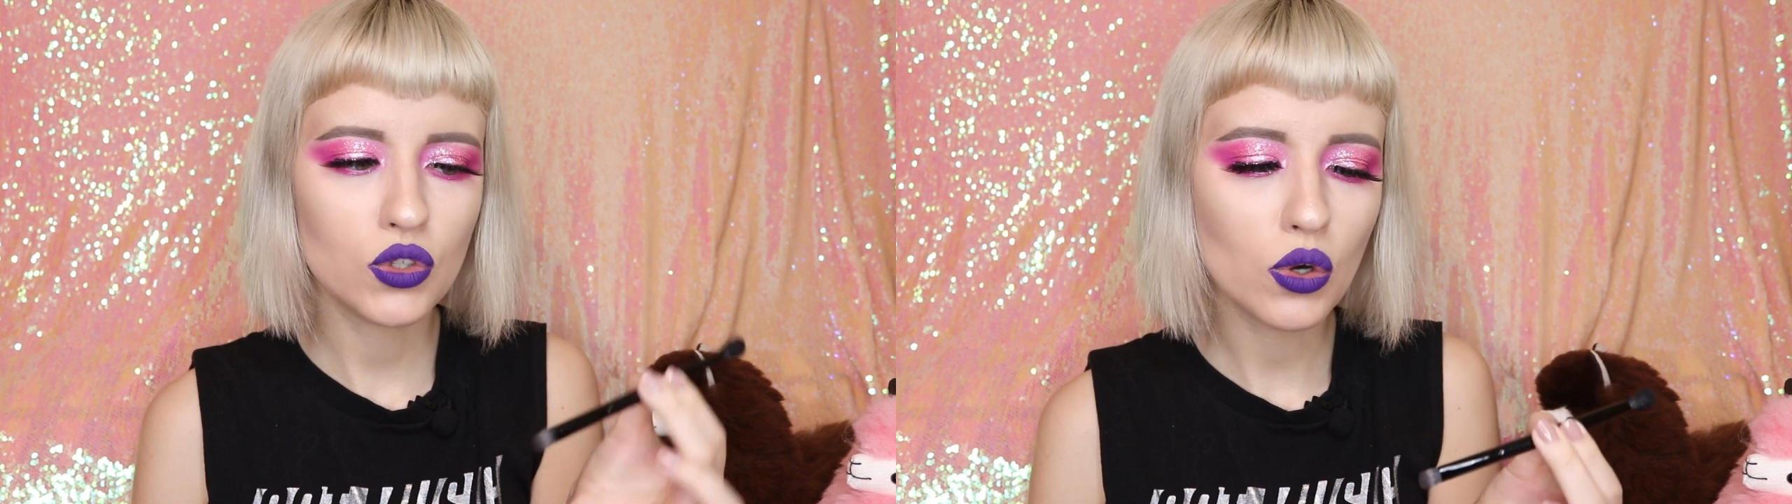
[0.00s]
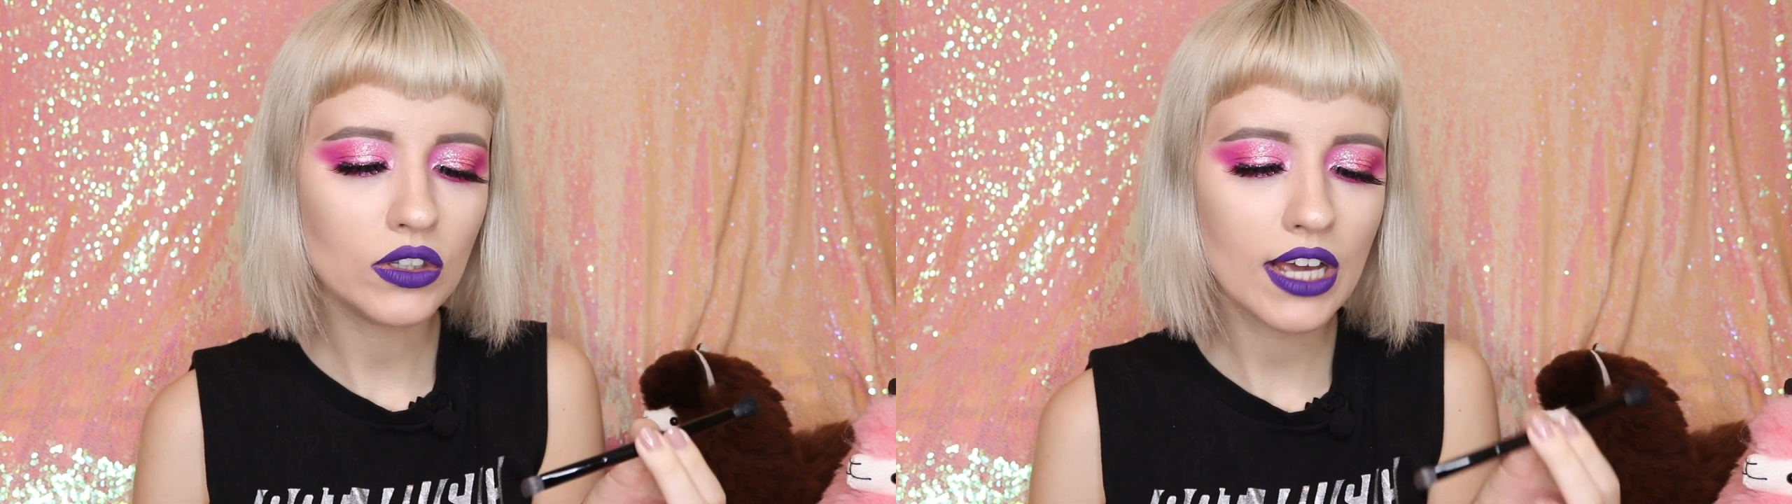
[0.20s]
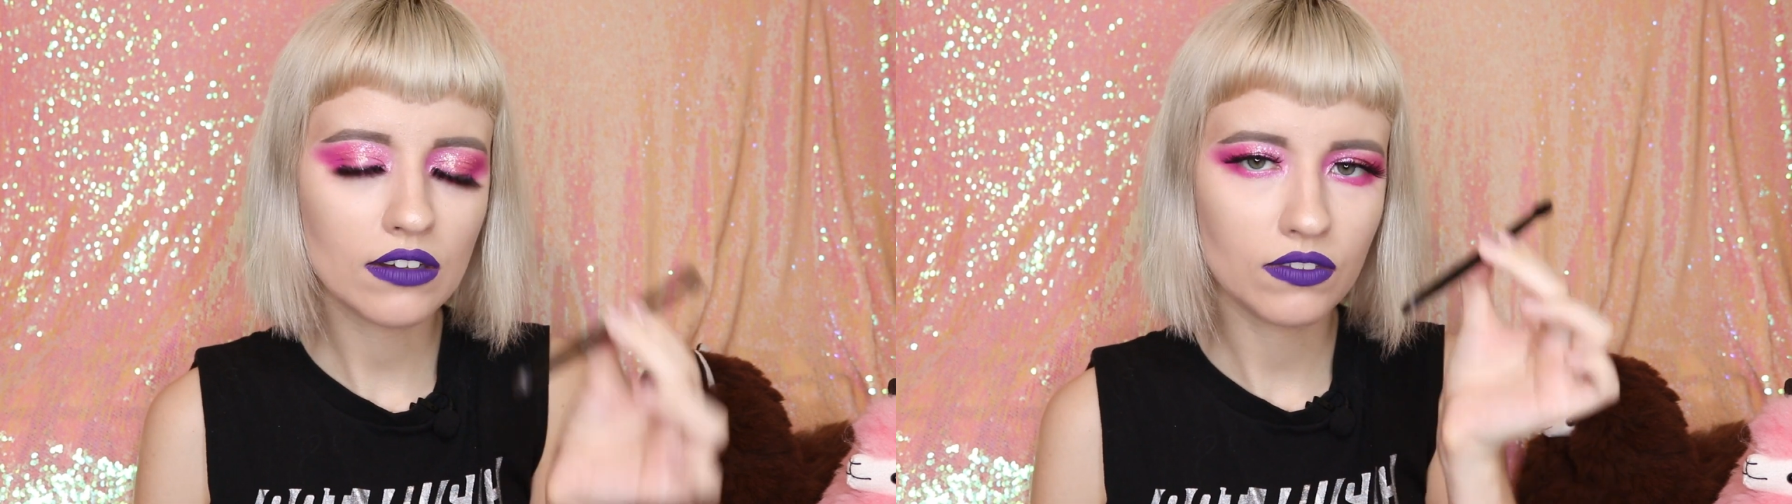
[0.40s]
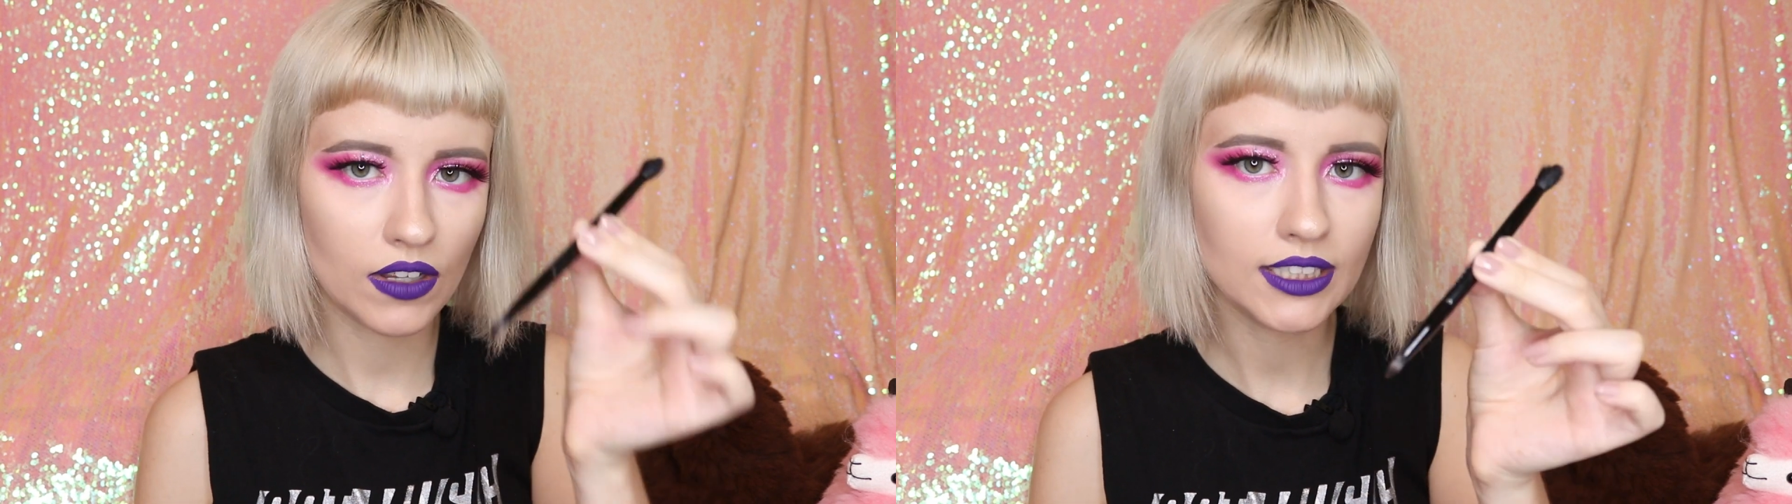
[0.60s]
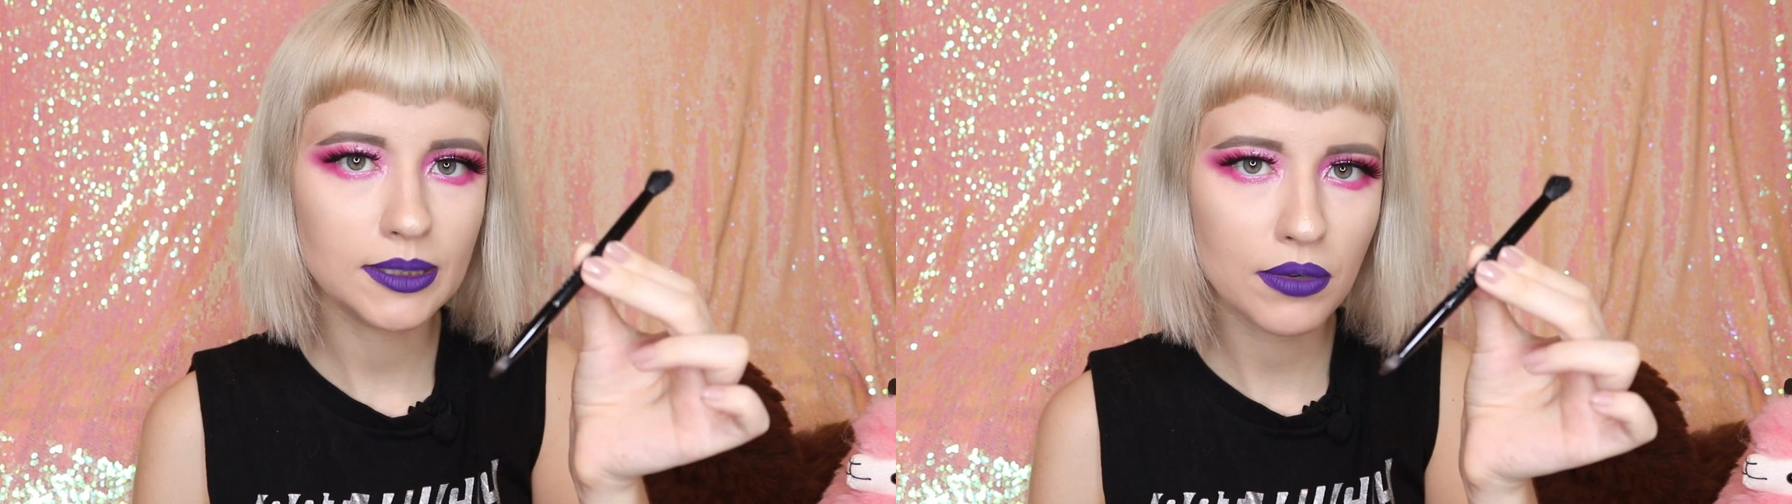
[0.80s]
you only have
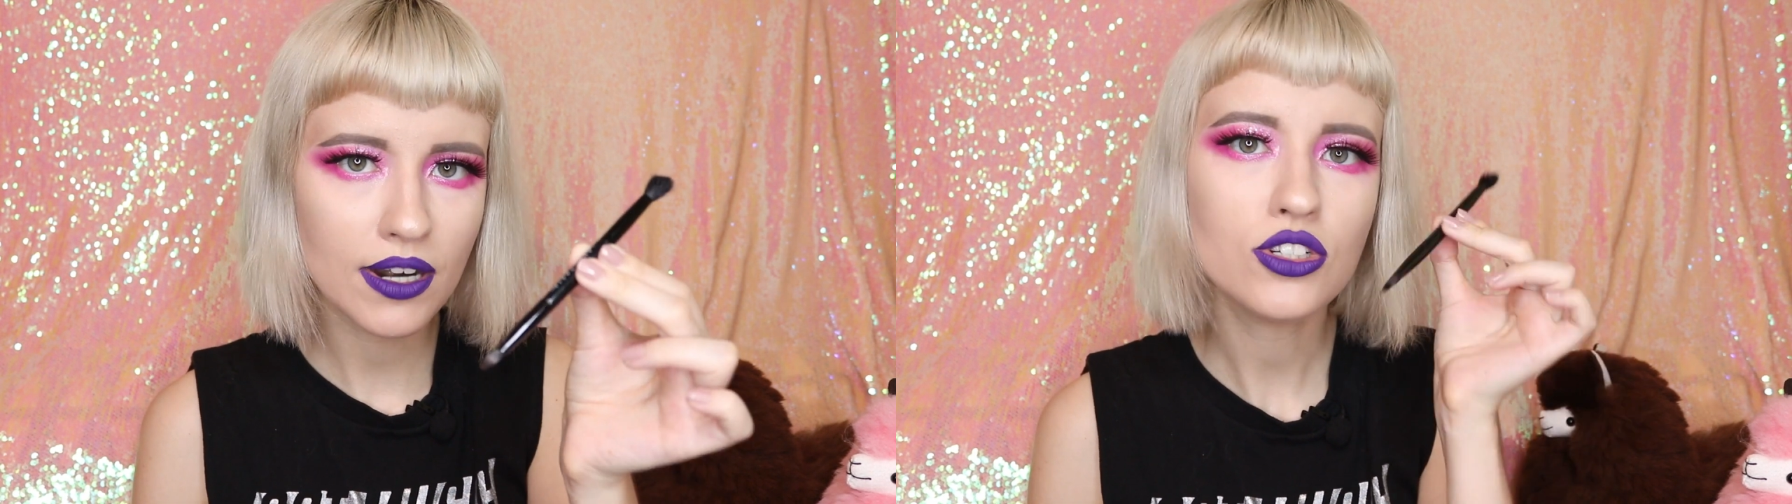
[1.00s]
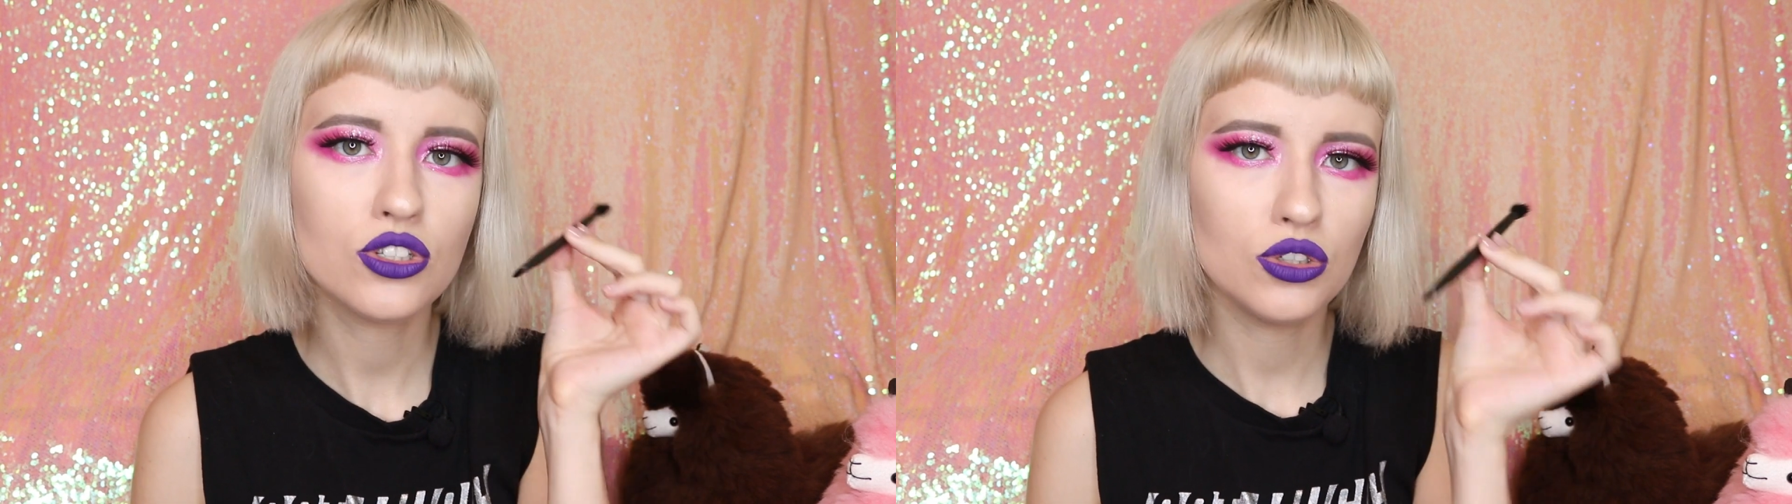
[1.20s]
this brush,